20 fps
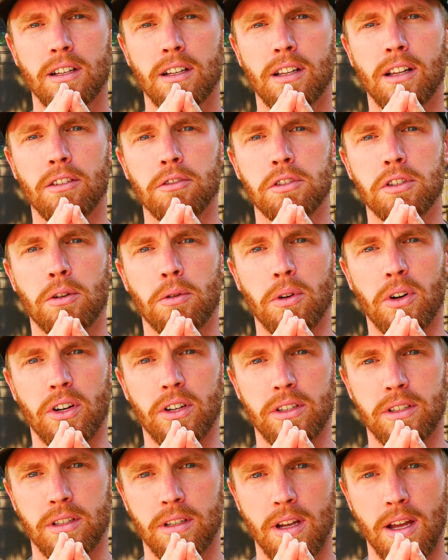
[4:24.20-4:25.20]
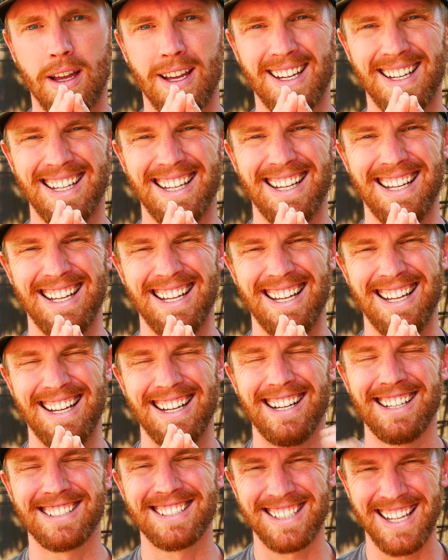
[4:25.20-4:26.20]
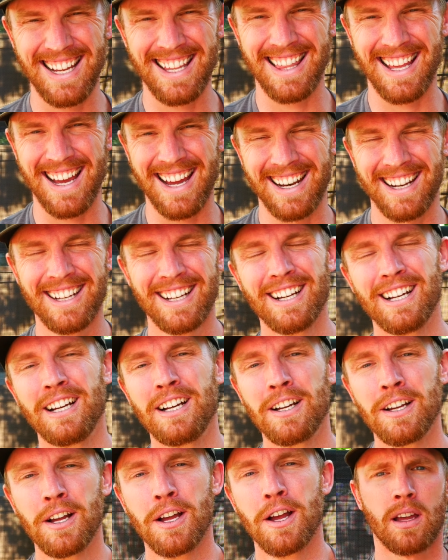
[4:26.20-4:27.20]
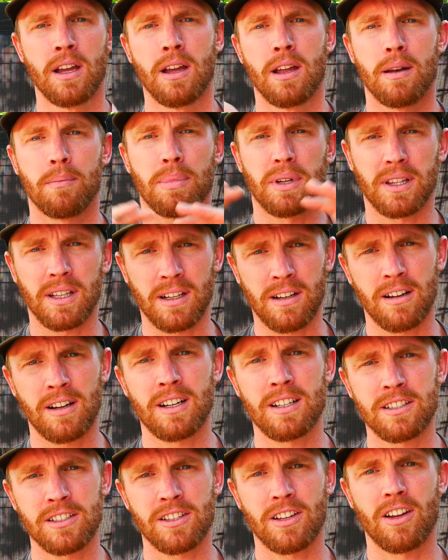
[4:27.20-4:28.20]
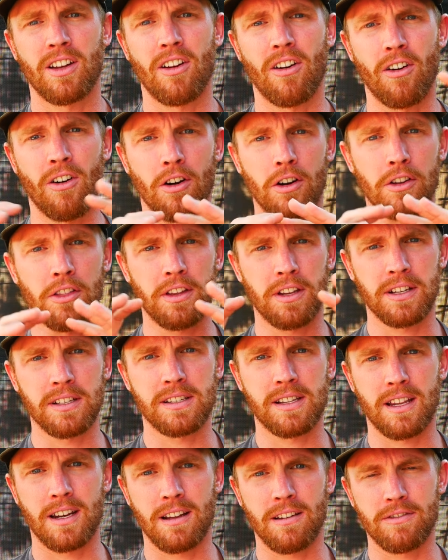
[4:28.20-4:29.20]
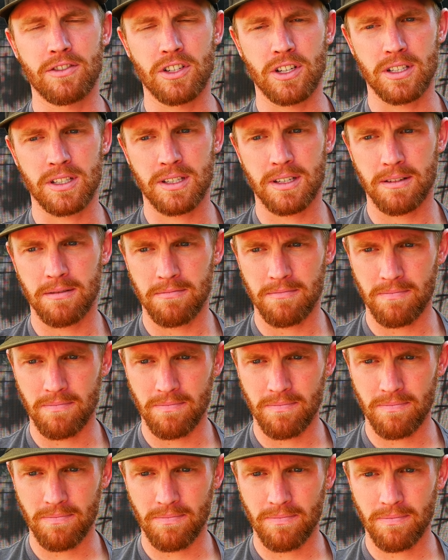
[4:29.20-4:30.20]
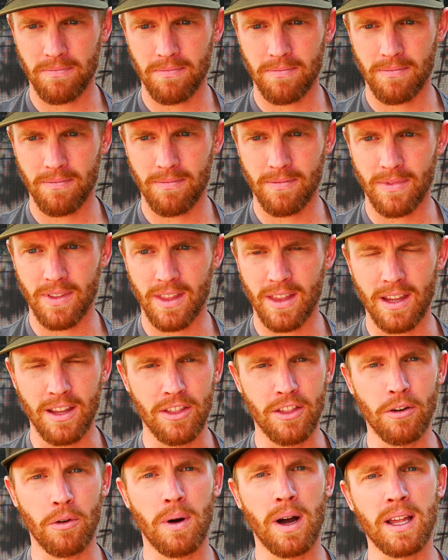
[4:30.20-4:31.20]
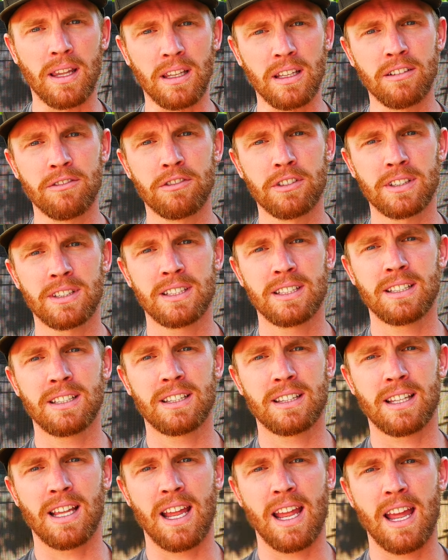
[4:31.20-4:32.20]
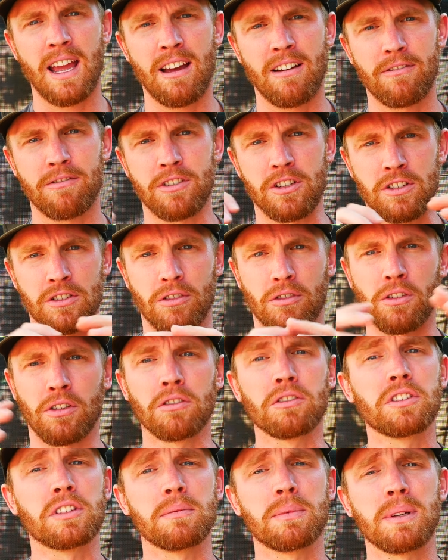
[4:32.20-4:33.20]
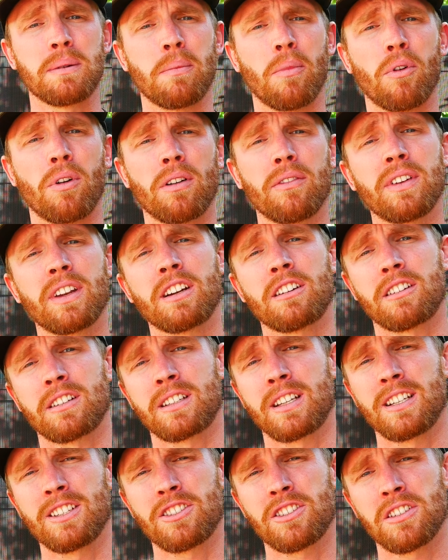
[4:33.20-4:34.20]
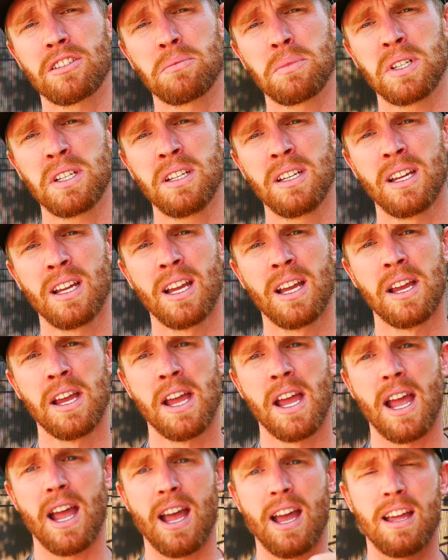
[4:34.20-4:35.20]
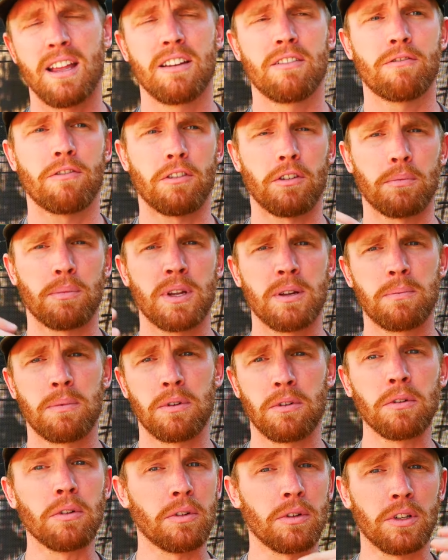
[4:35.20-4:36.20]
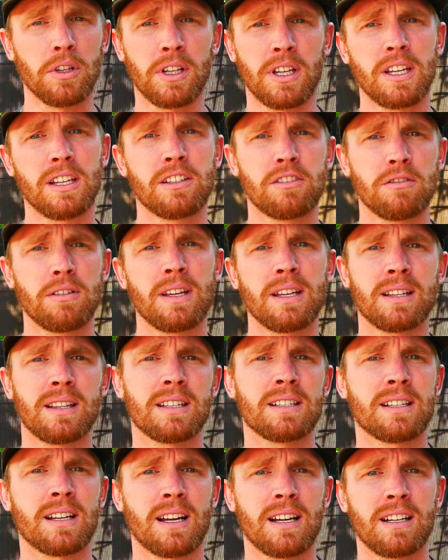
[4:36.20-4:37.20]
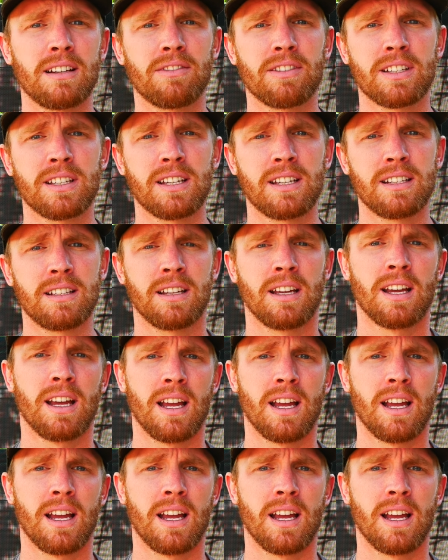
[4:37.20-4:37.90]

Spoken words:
close quarters. I'll say that. But the cons are things that have just, though I live with it, they have just grown to be more of an irritation to me. And for people looking to get this kind of a tent,